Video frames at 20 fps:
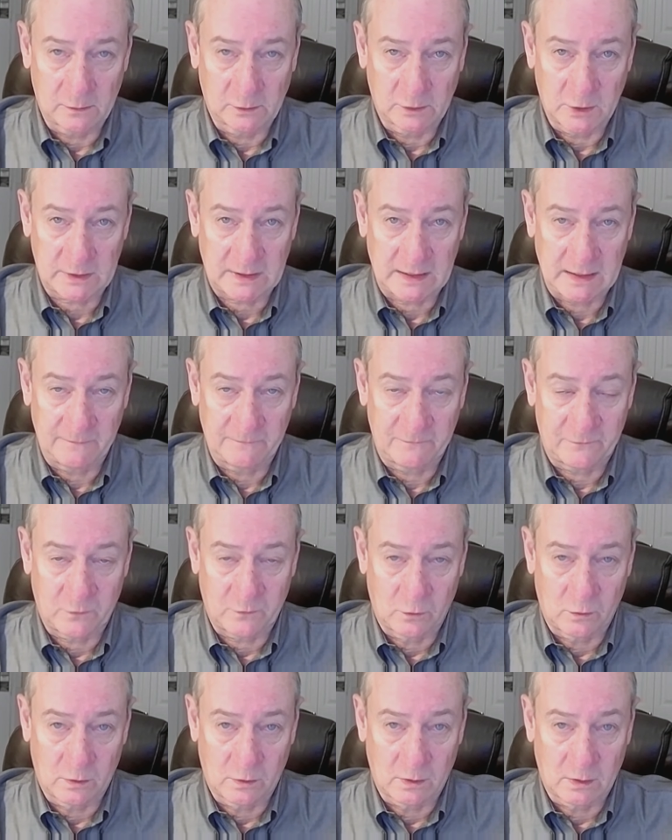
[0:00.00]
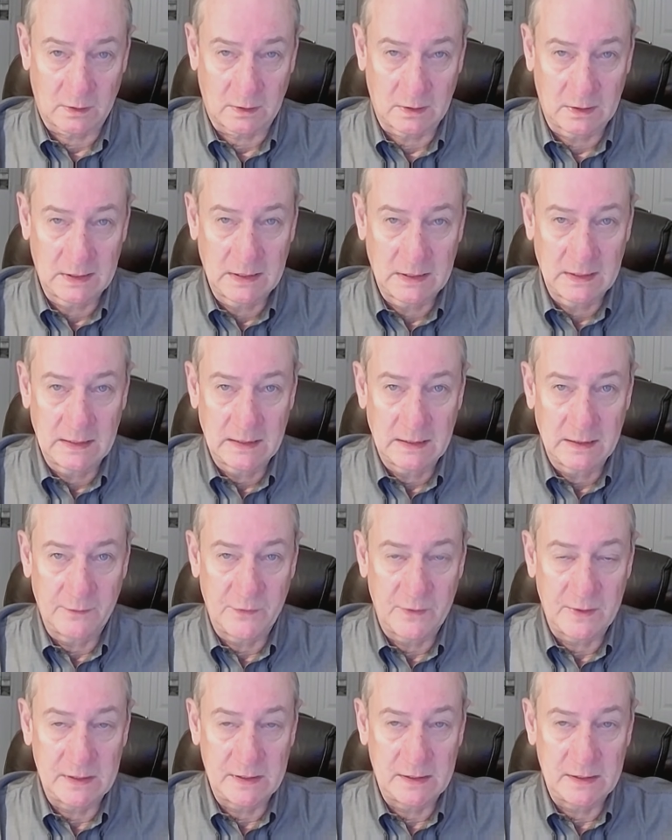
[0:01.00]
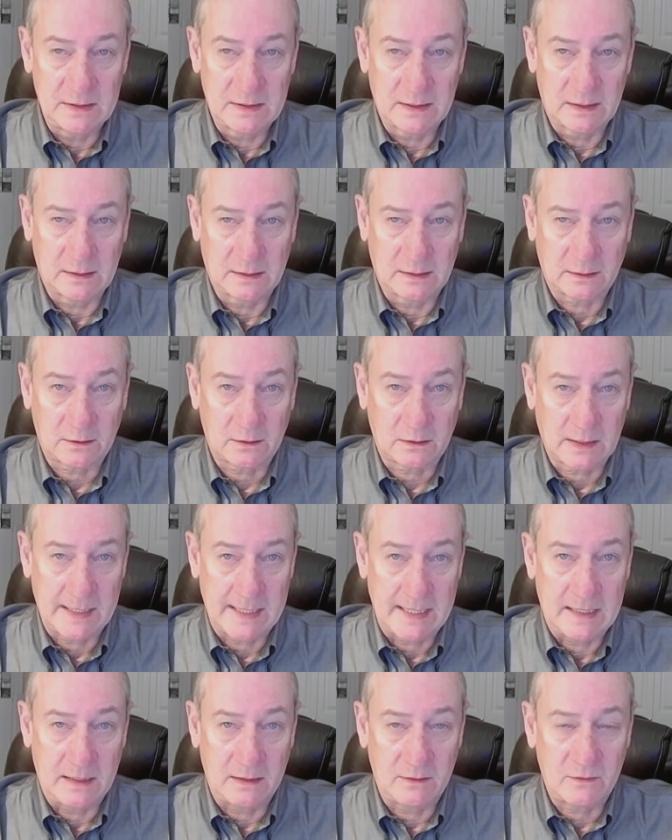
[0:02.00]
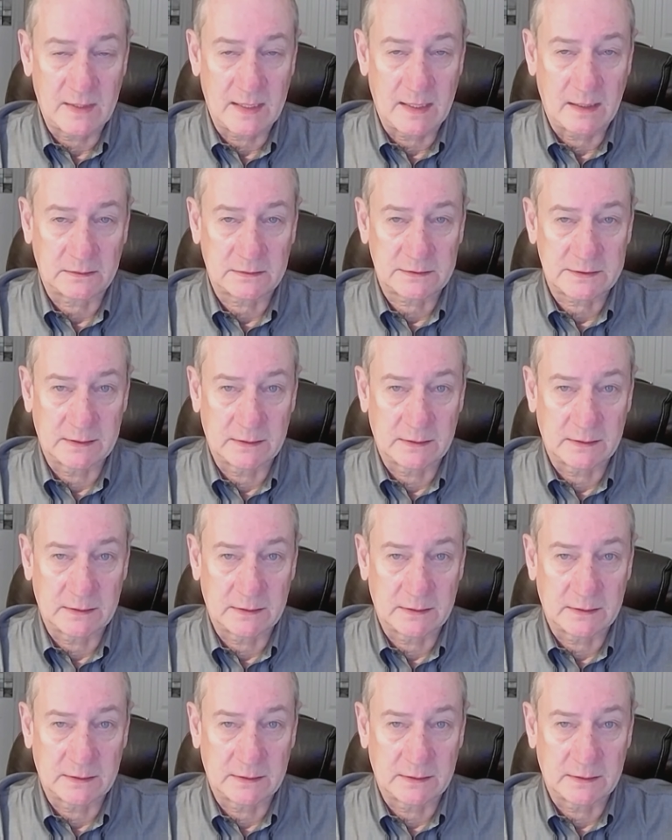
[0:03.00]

looking for the clay that